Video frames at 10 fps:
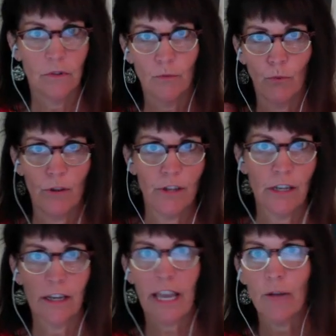With
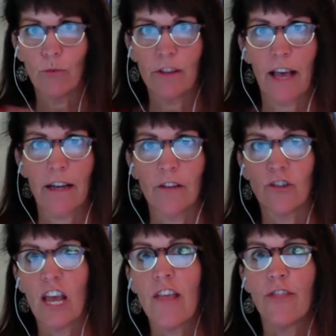that
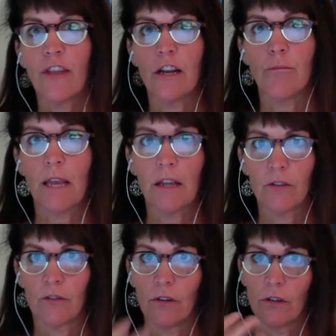intent that it
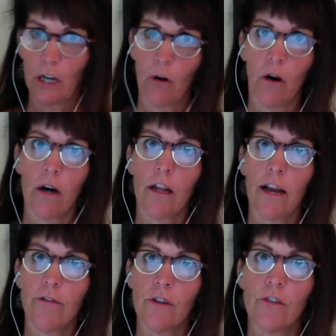makes our
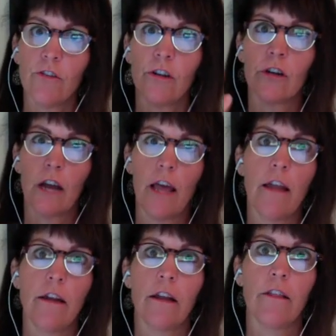lives easier
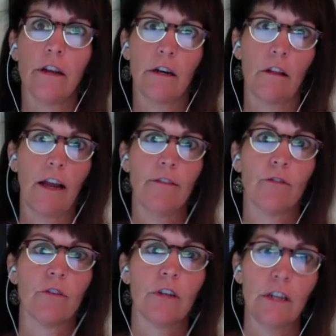and their lives
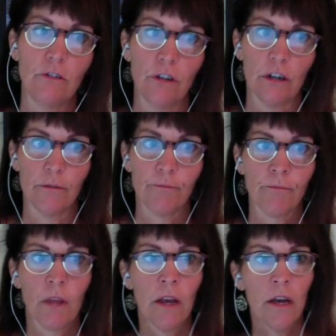easier.
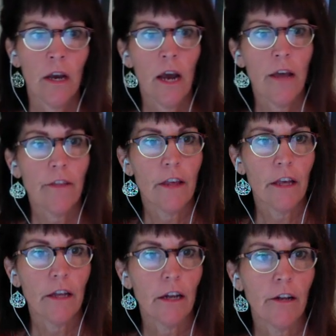And
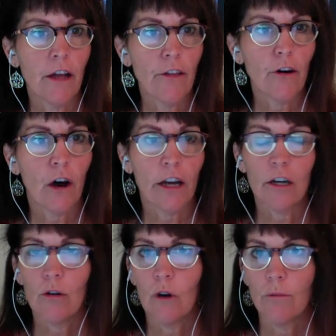then another
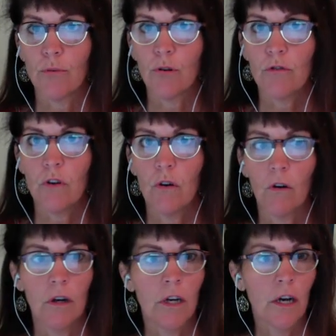auto
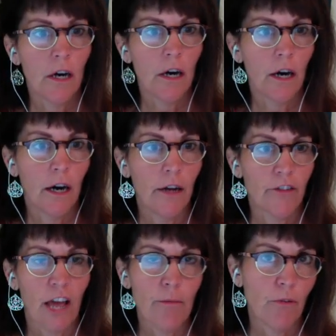approval
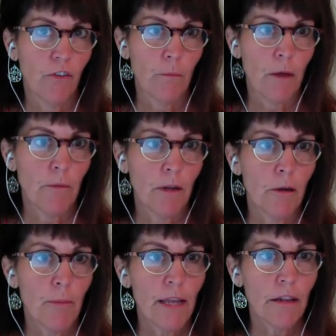type of amendment, a
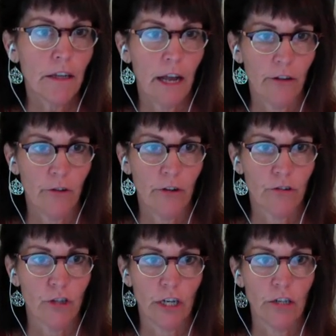mailing address
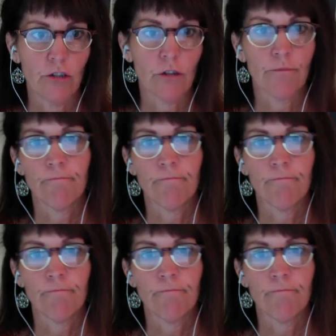change.